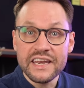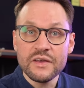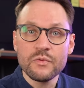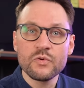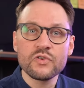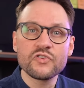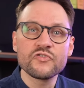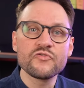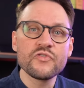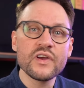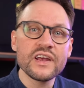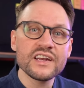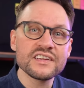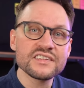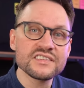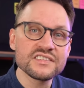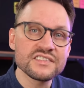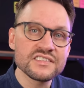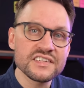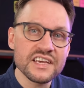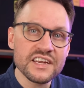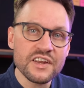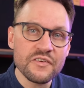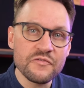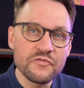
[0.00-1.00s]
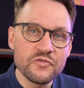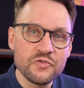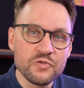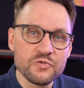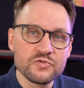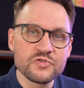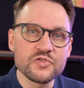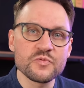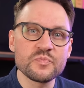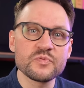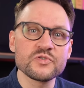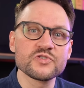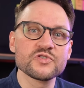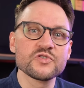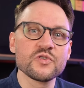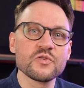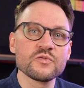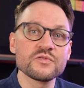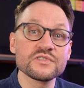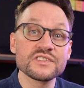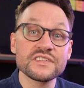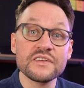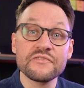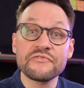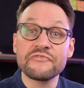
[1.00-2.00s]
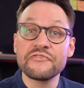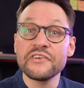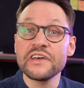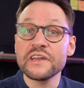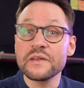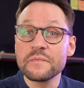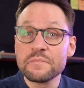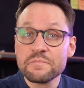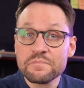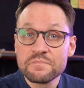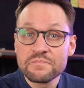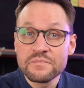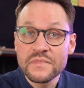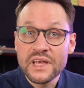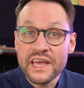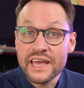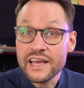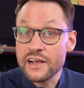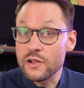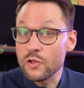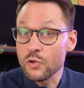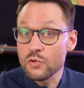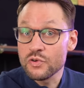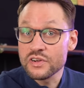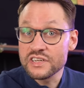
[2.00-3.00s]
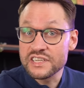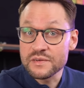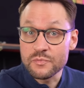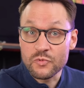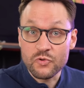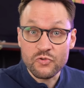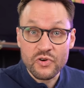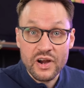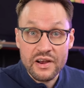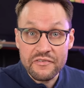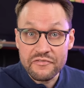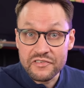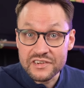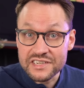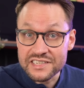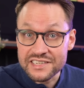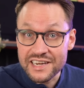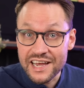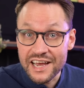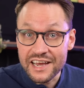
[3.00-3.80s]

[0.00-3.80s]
and it would create a set of user personas that fit, including demographics